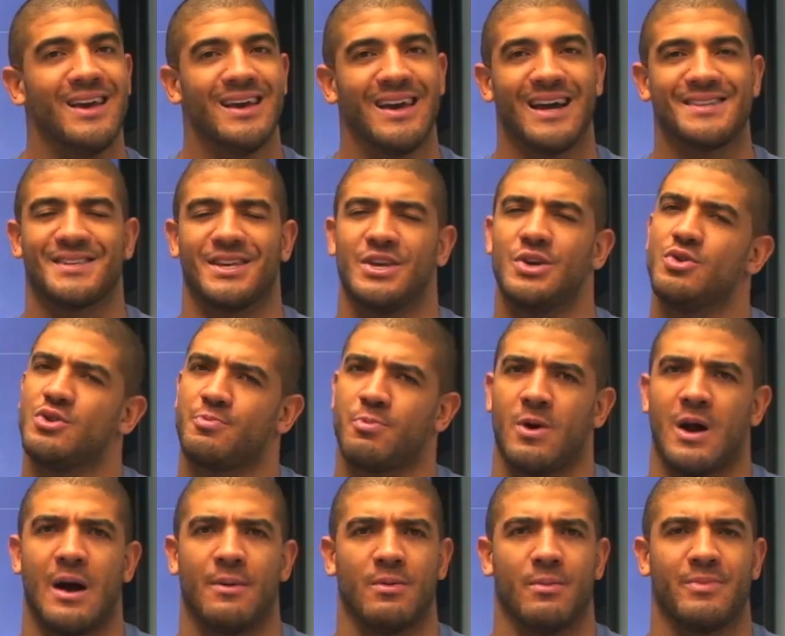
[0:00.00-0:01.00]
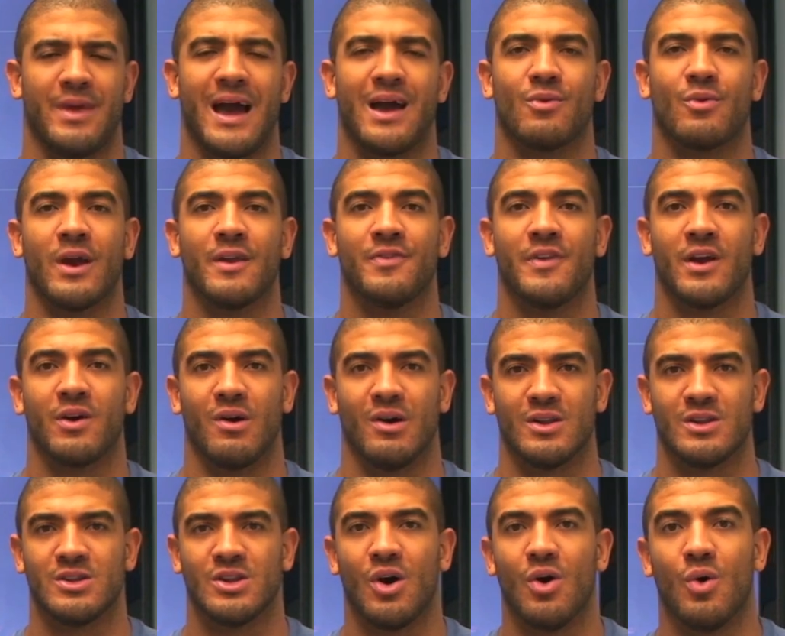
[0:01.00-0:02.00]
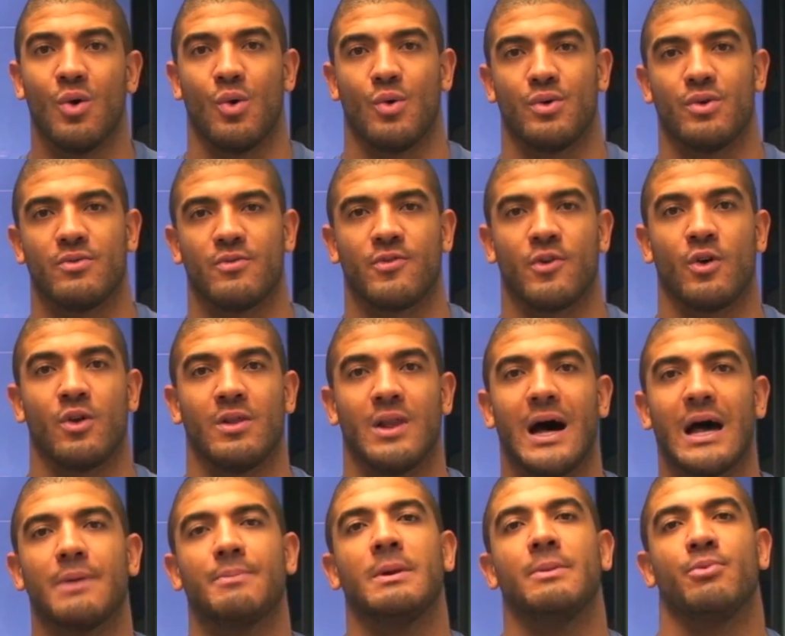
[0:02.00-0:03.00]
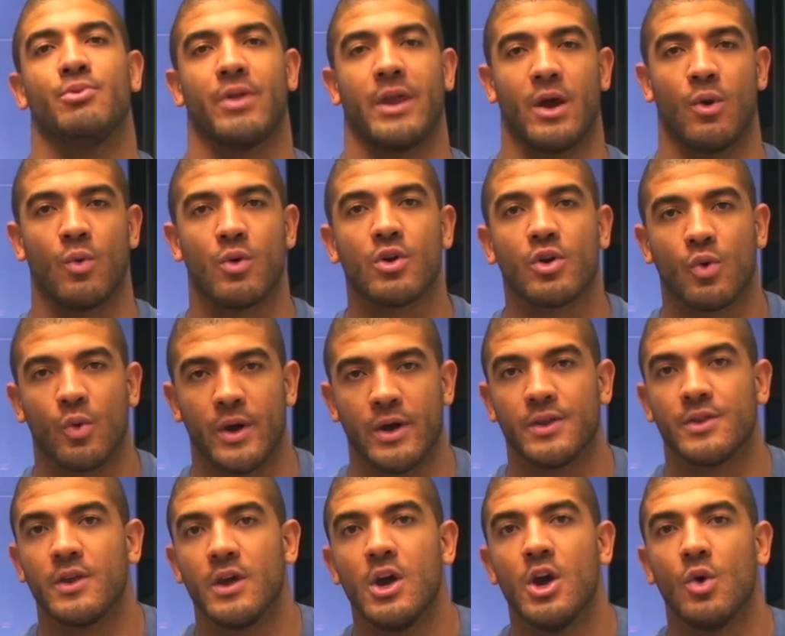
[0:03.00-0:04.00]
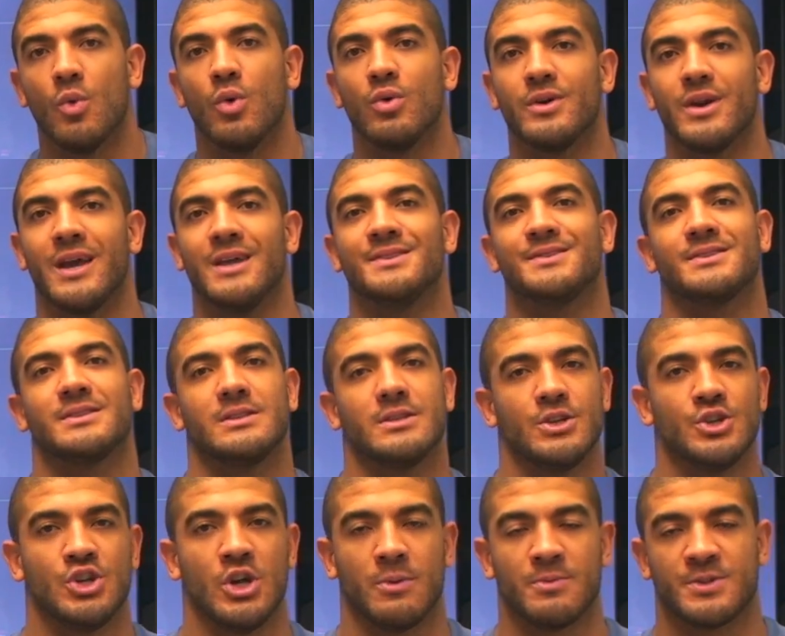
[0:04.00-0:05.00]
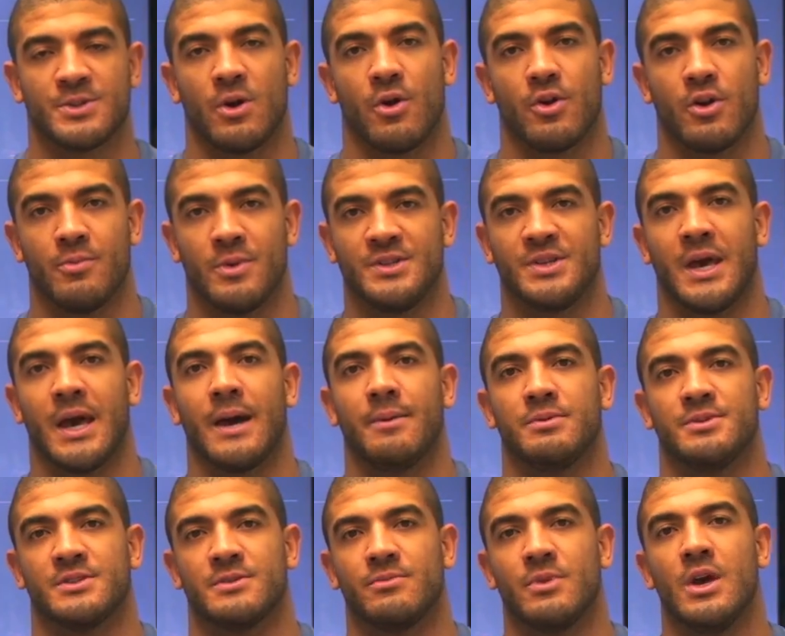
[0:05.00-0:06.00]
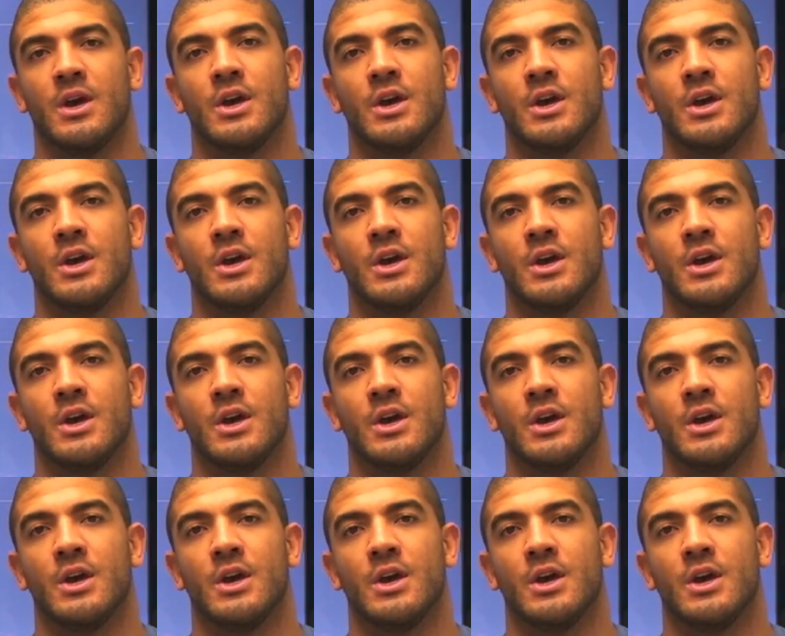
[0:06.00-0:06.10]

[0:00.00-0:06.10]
That's a huge problem. That right there alone, for a lot of people that I work with, will instantly jumpstart your metabolism,